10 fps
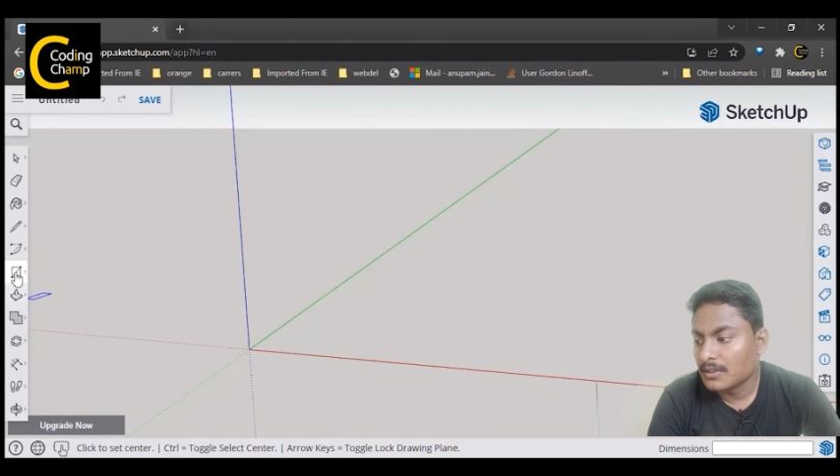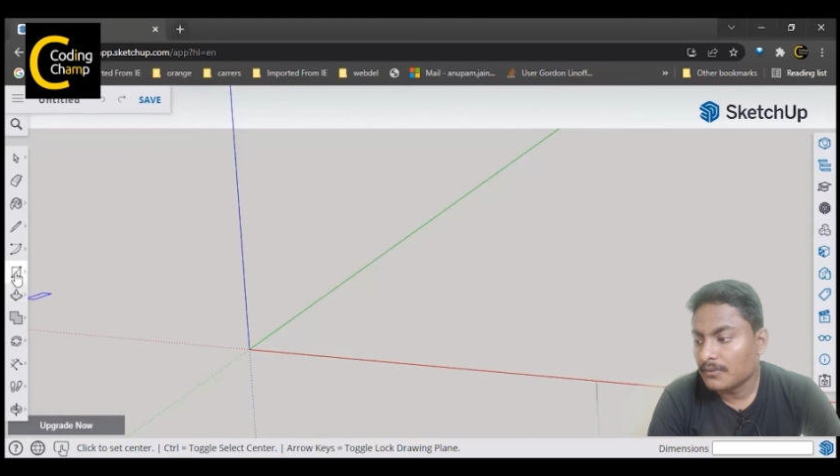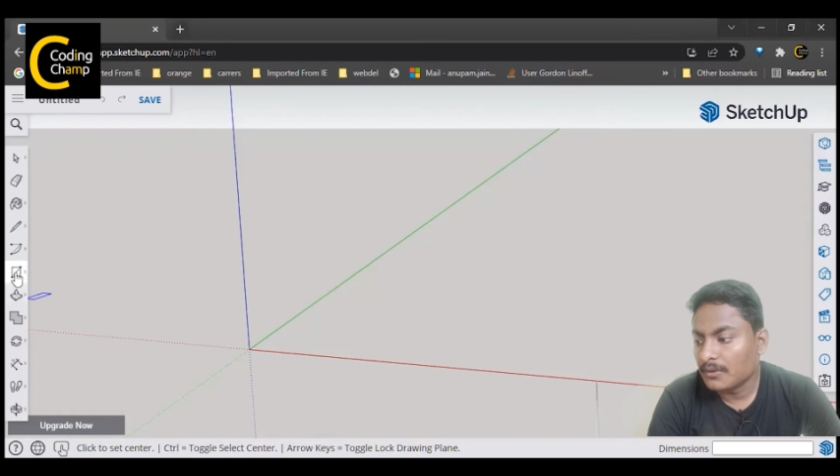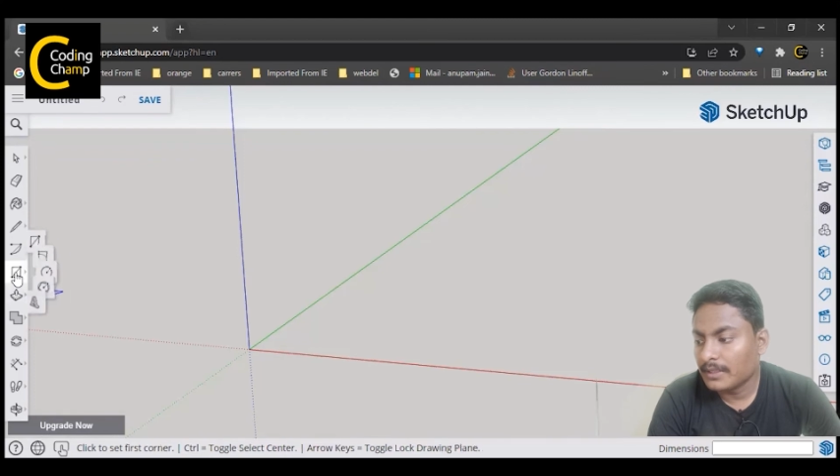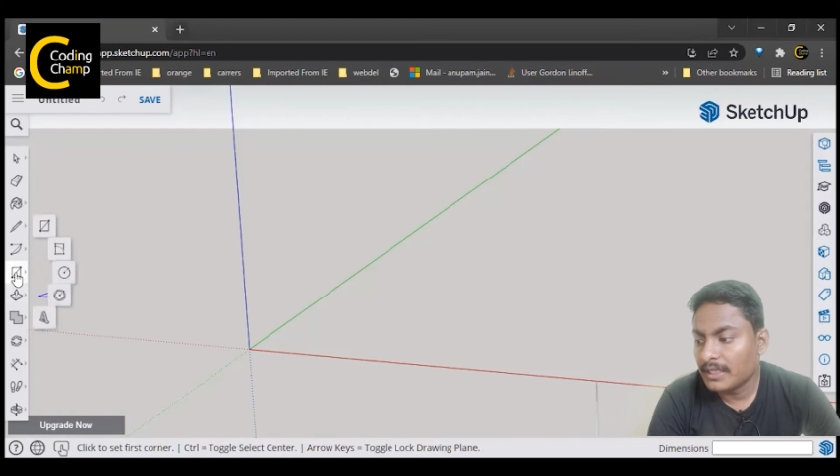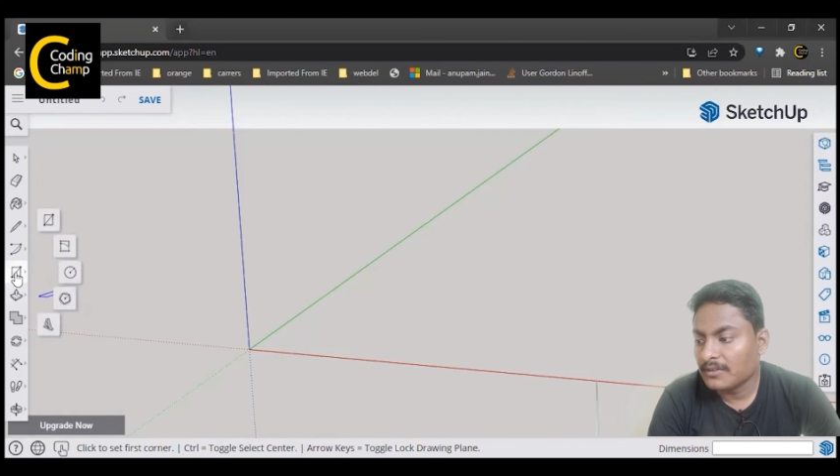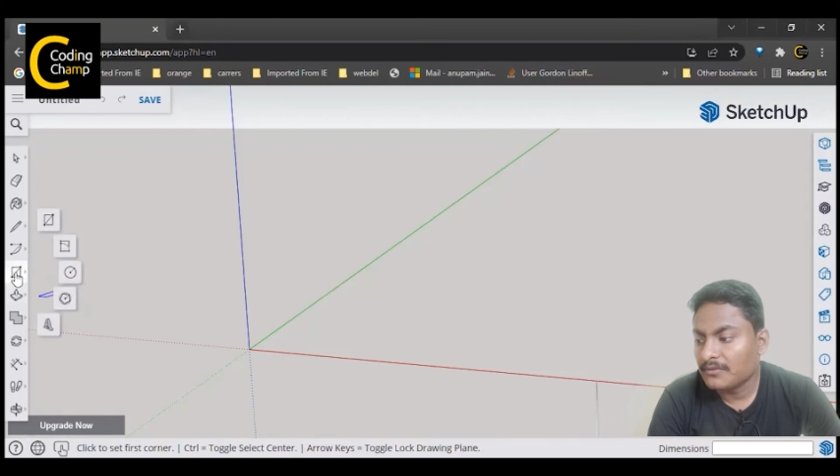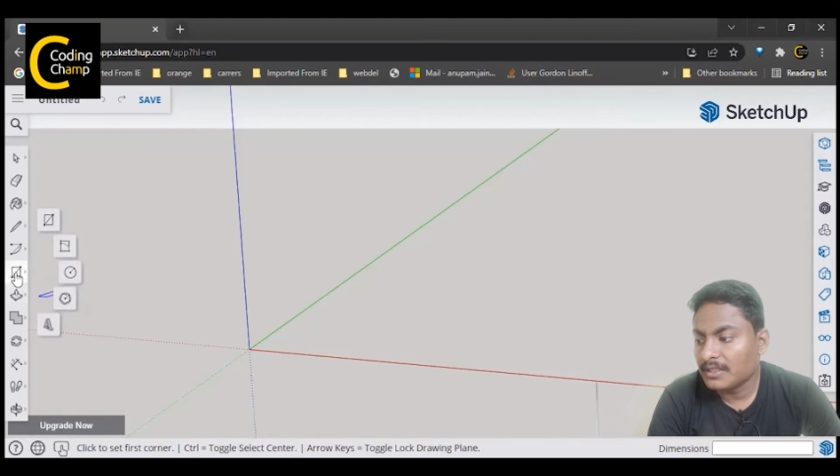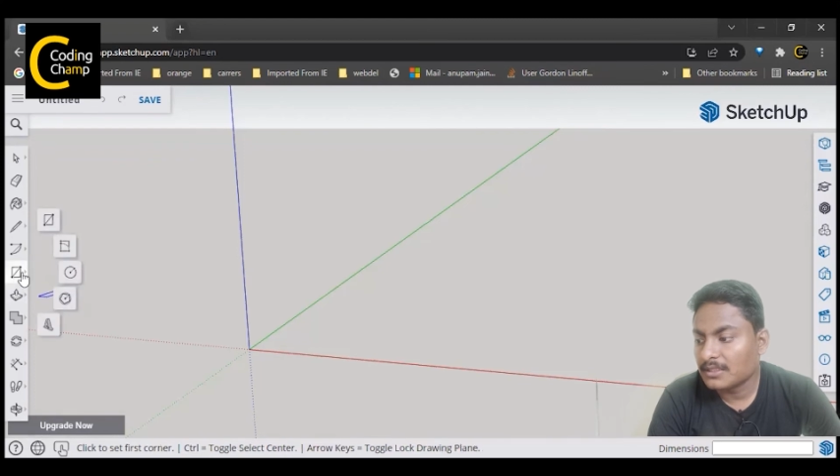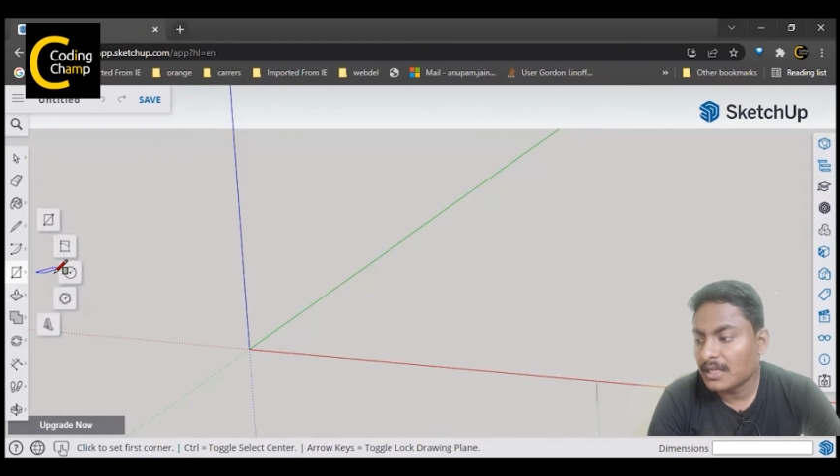For that,
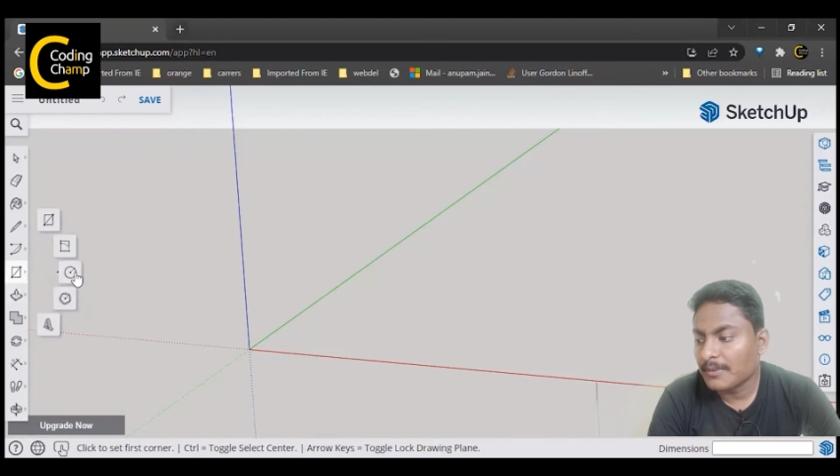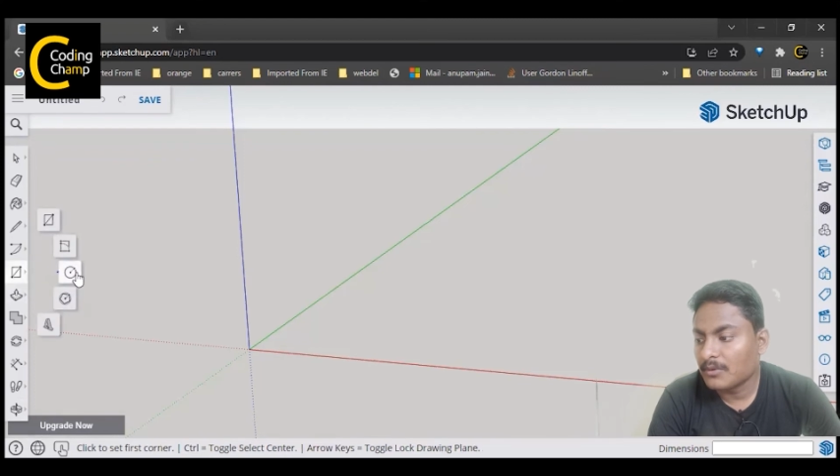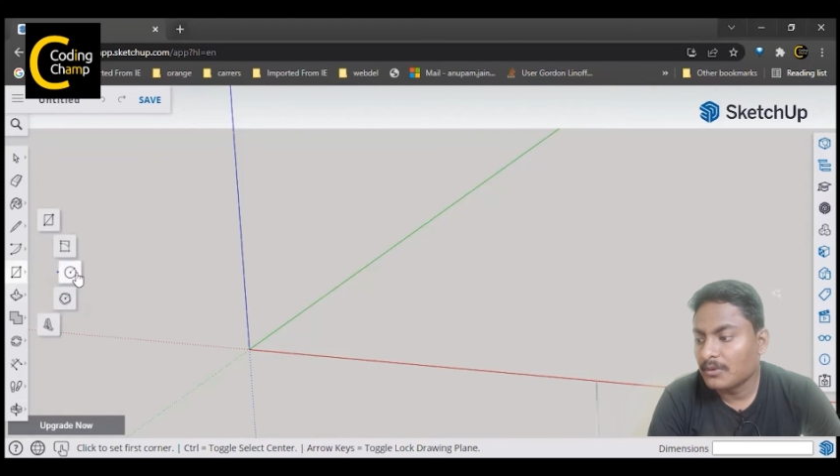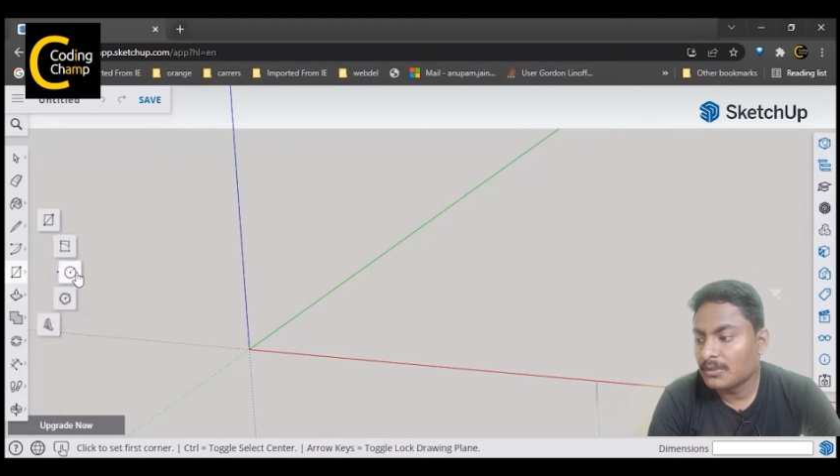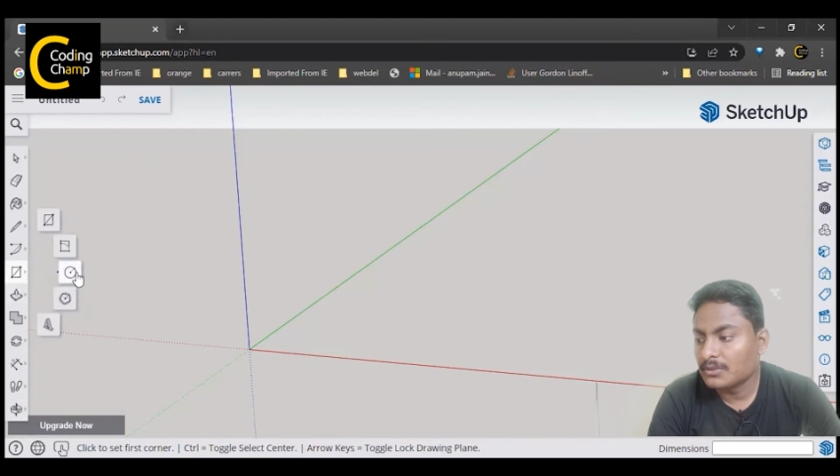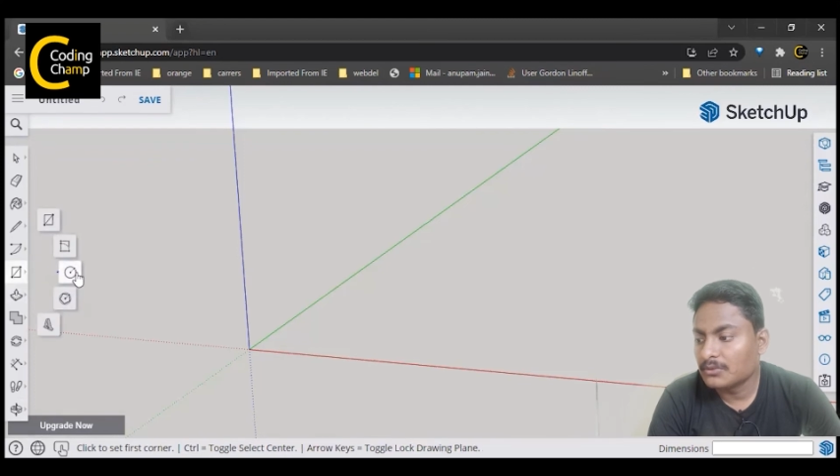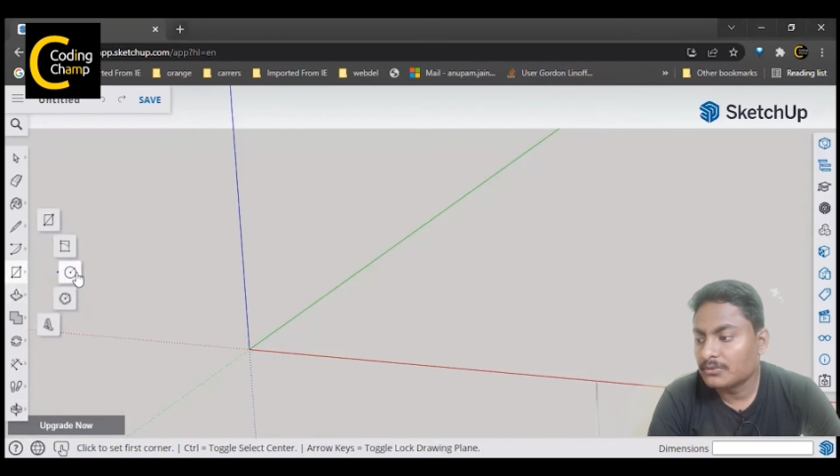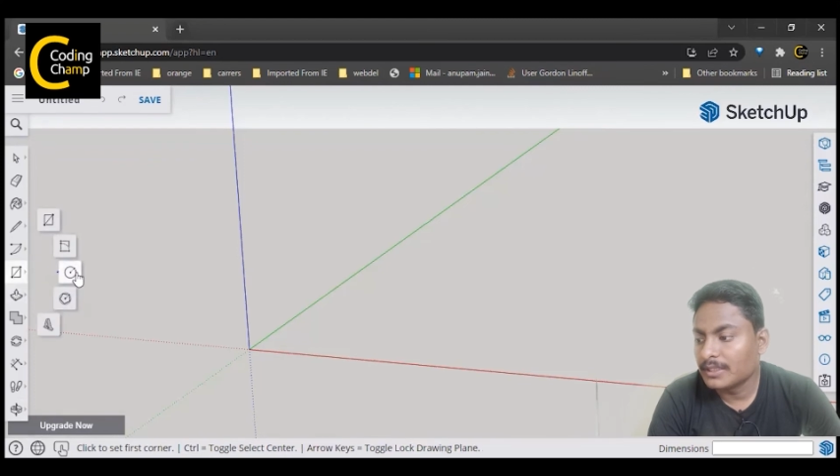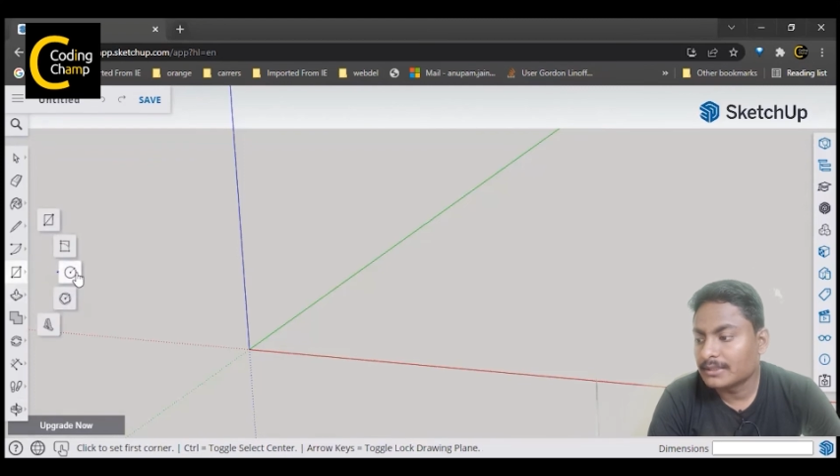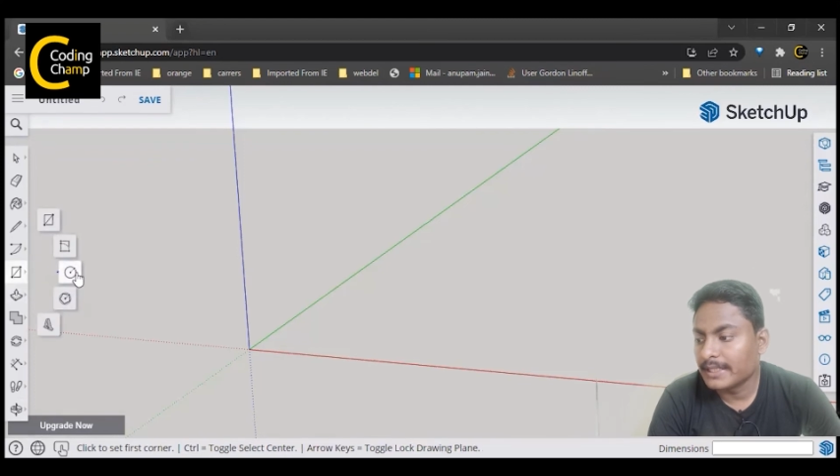first I am going to
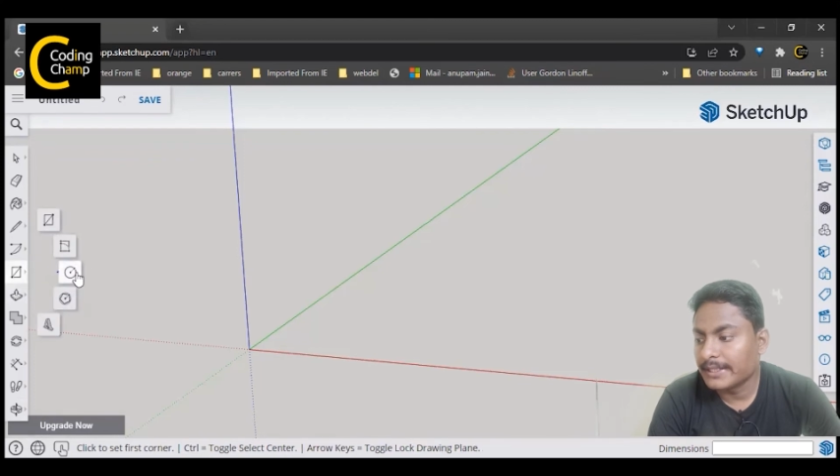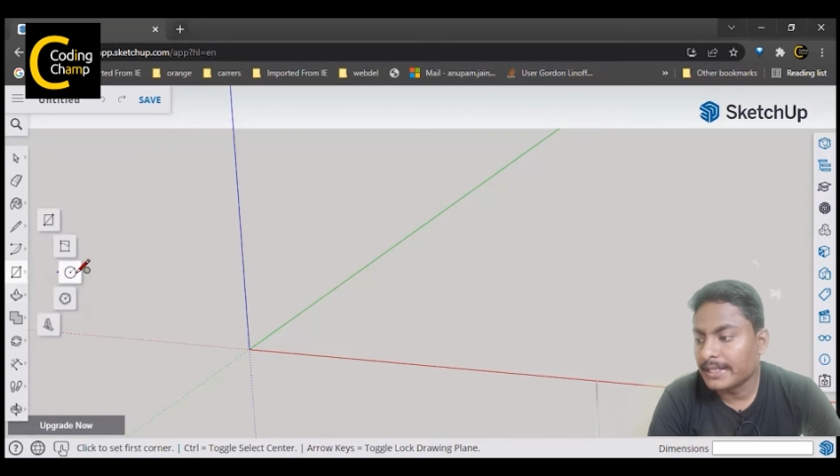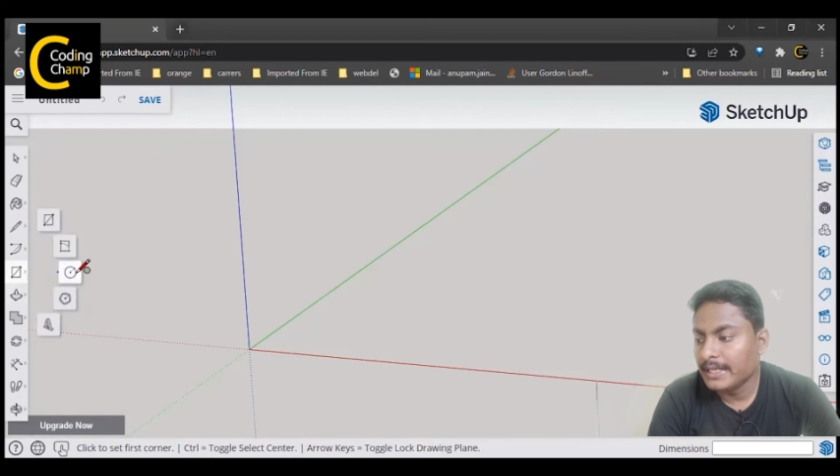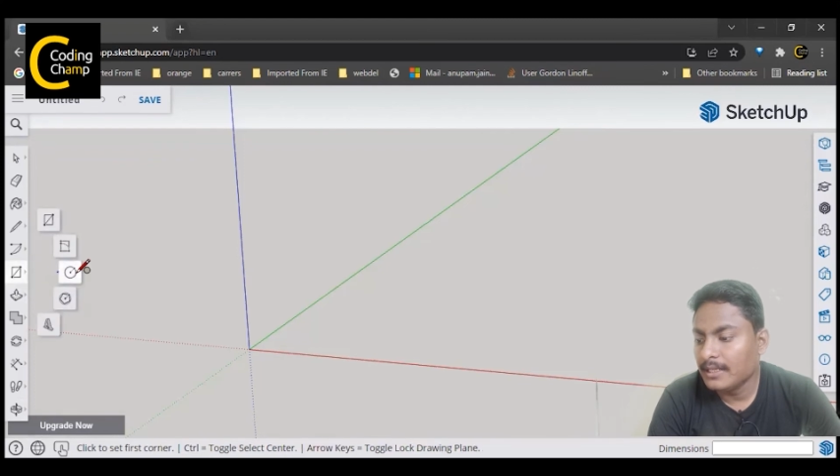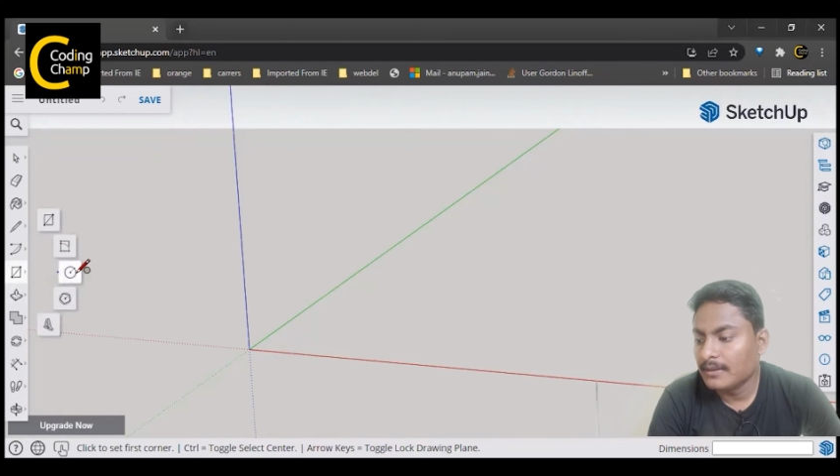choose a circle,